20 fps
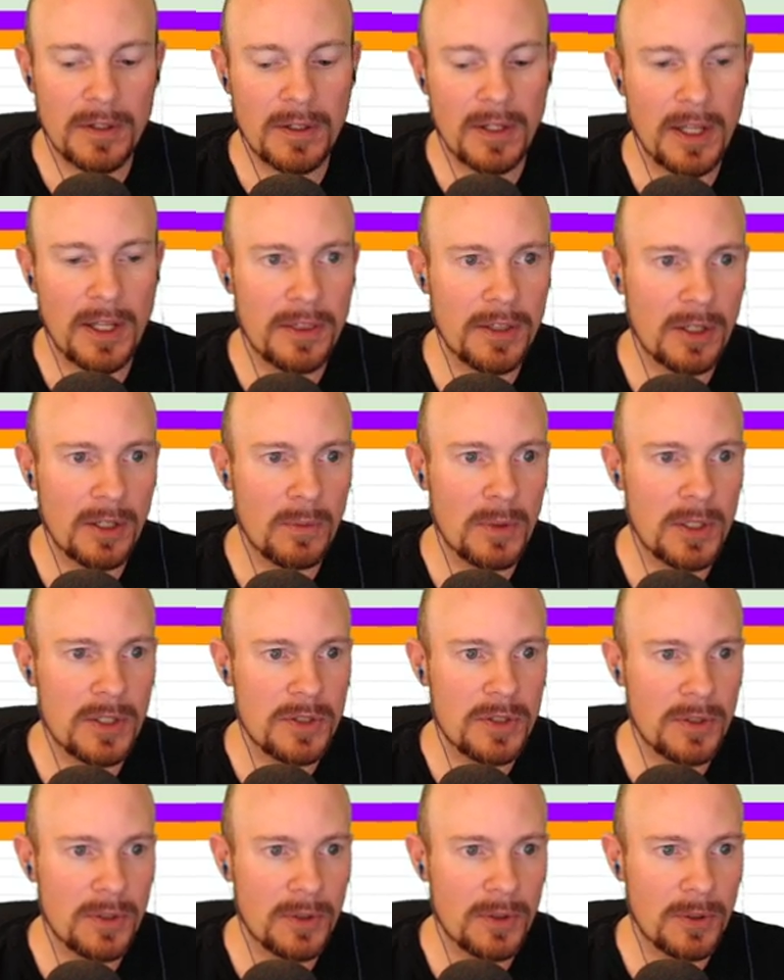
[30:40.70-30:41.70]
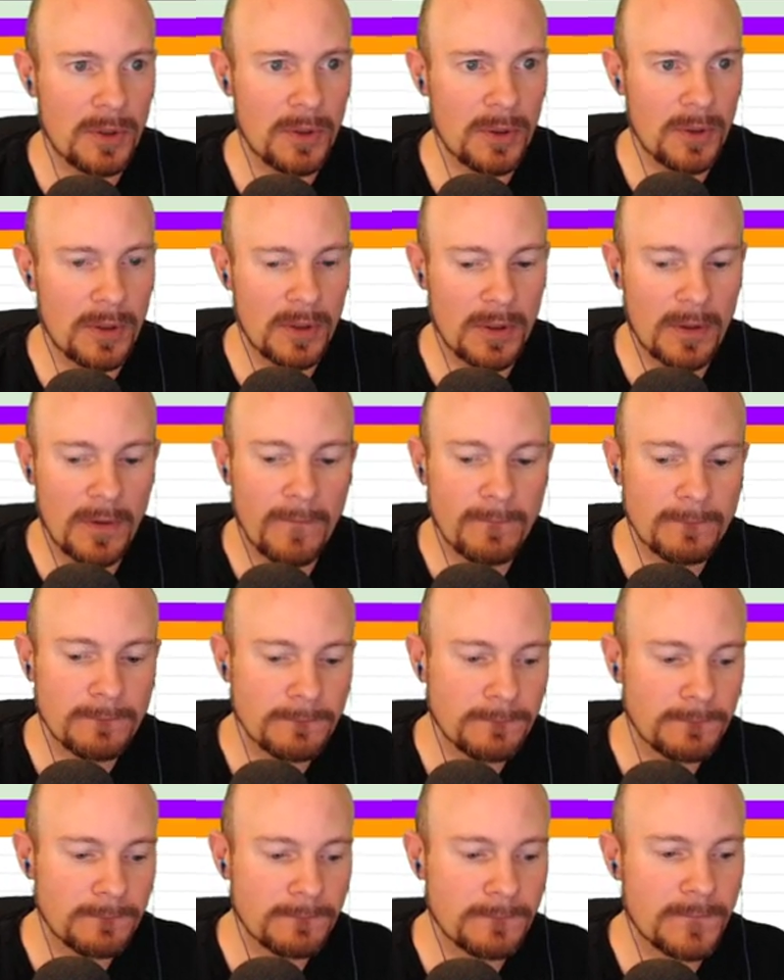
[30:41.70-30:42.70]
I think we do
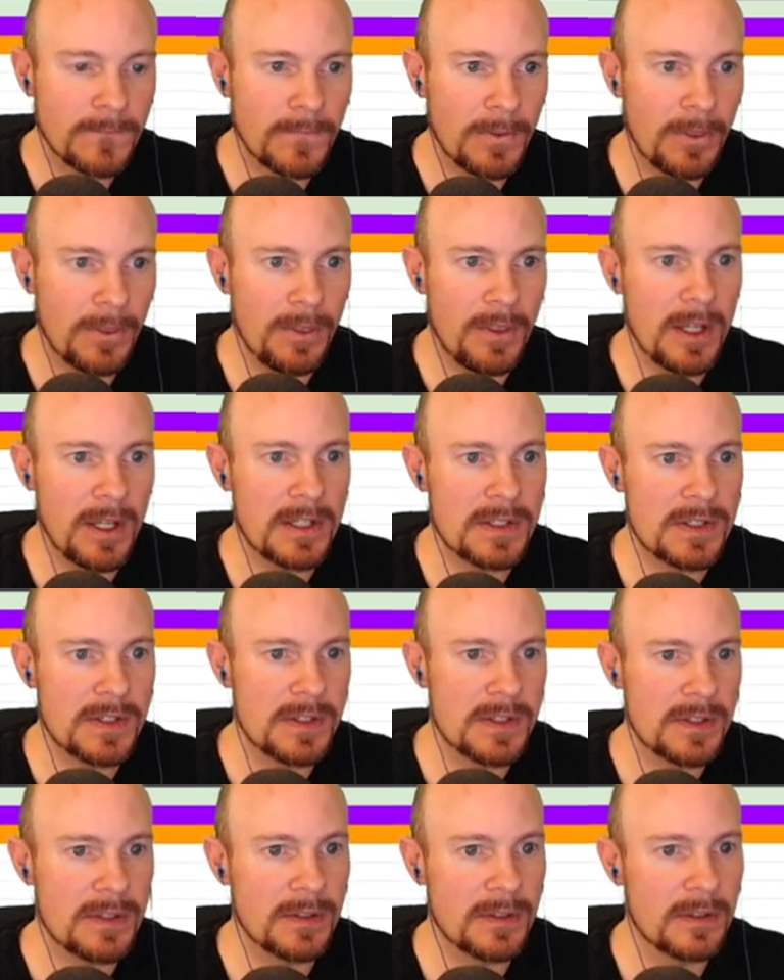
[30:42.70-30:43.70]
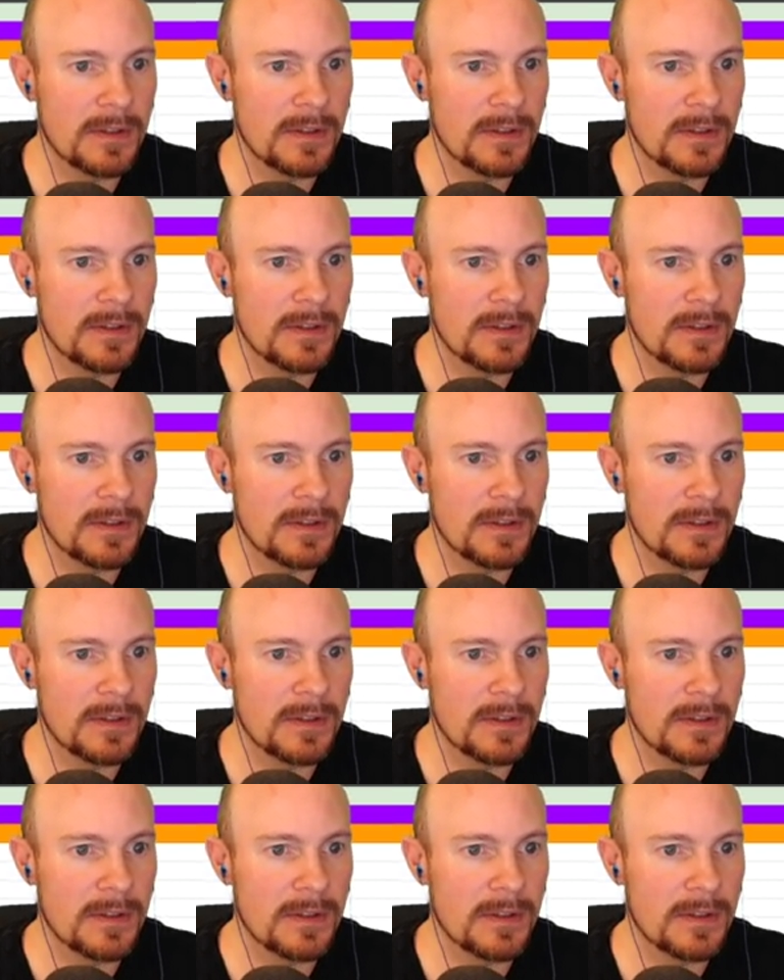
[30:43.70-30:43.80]
this.